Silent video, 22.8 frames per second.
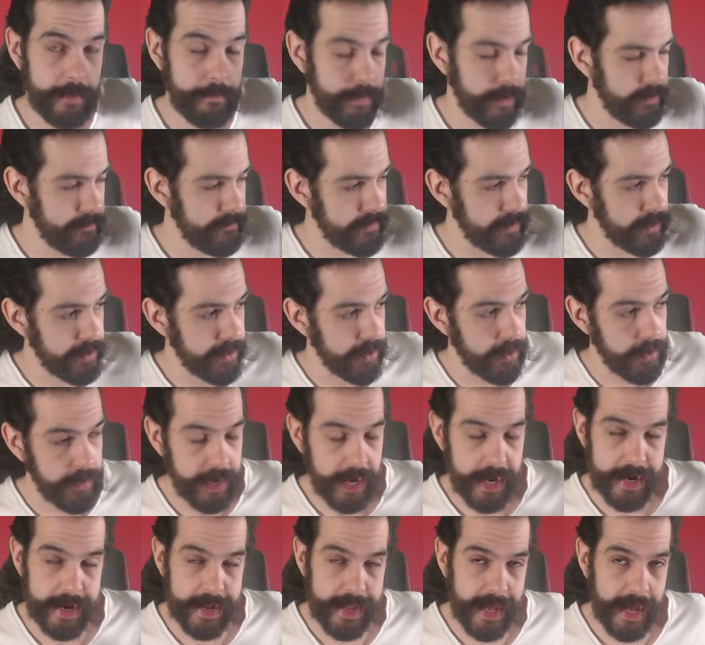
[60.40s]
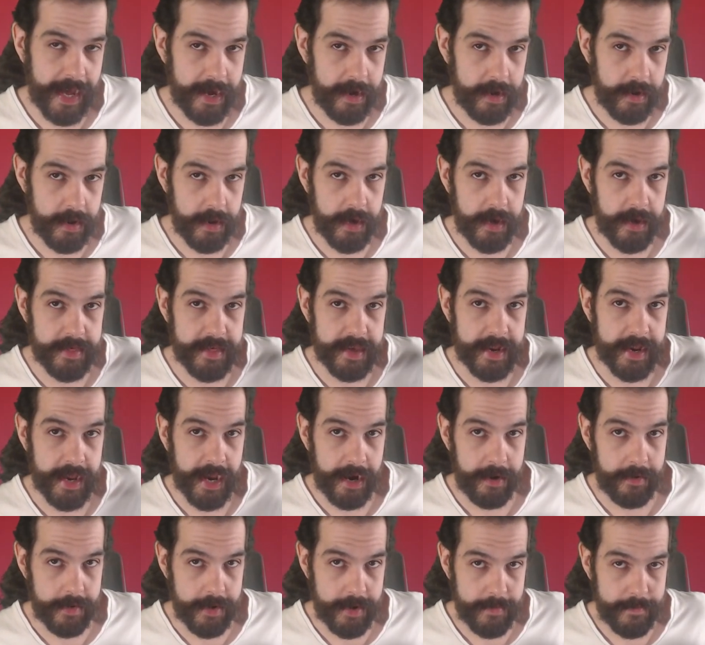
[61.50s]
that both the dog and cat class
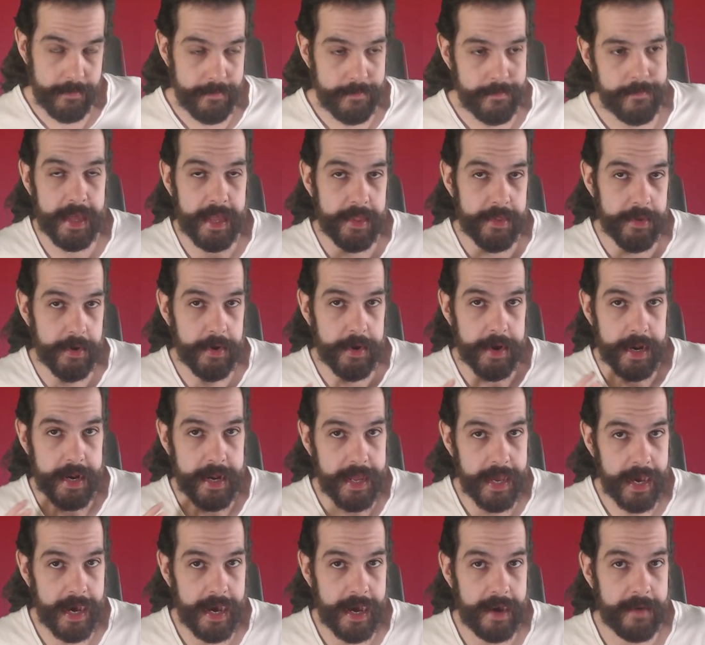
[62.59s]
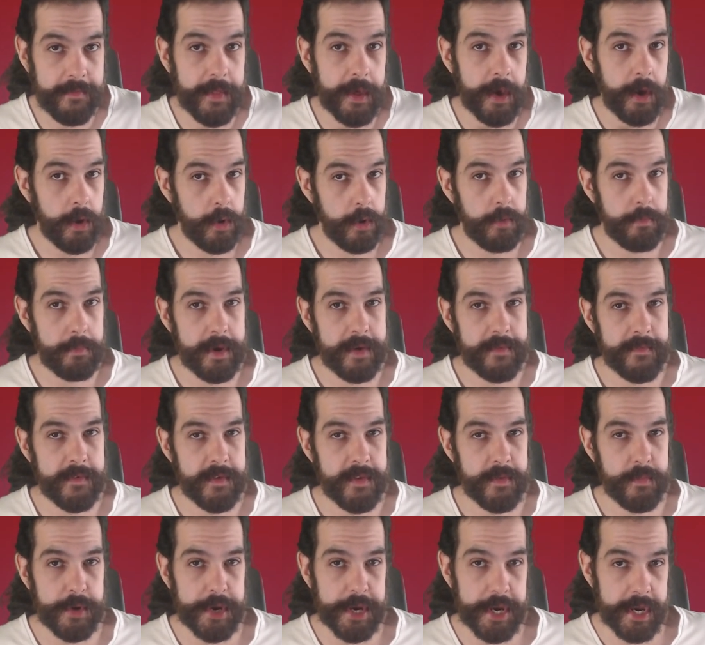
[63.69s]
inherit, but then dog and cat have their own
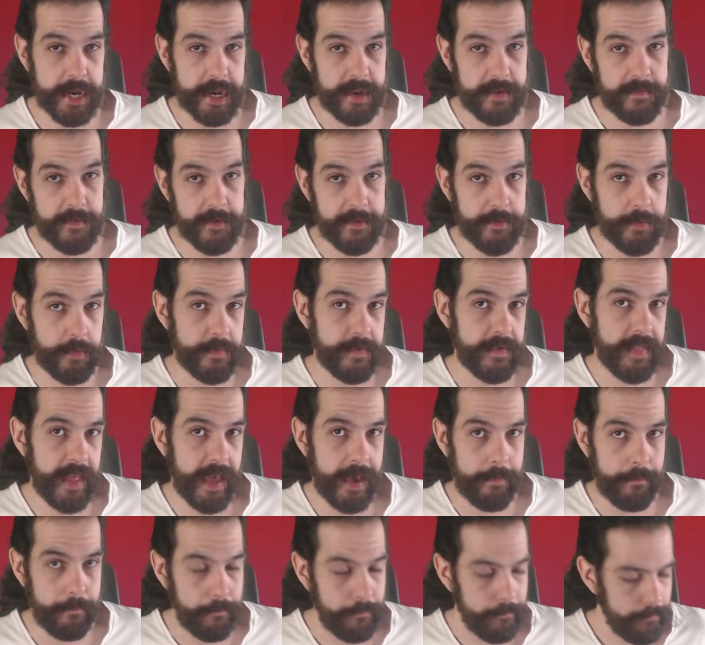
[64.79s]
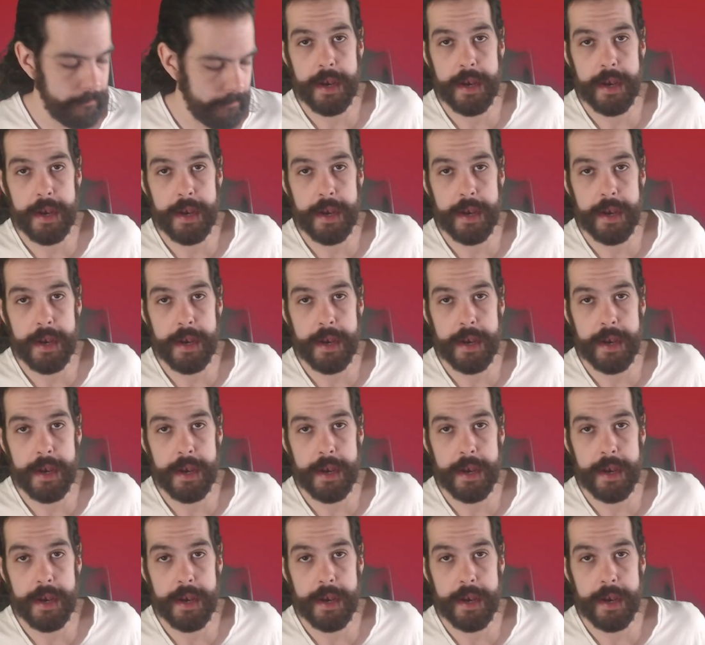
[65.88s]
methods which are individual to them.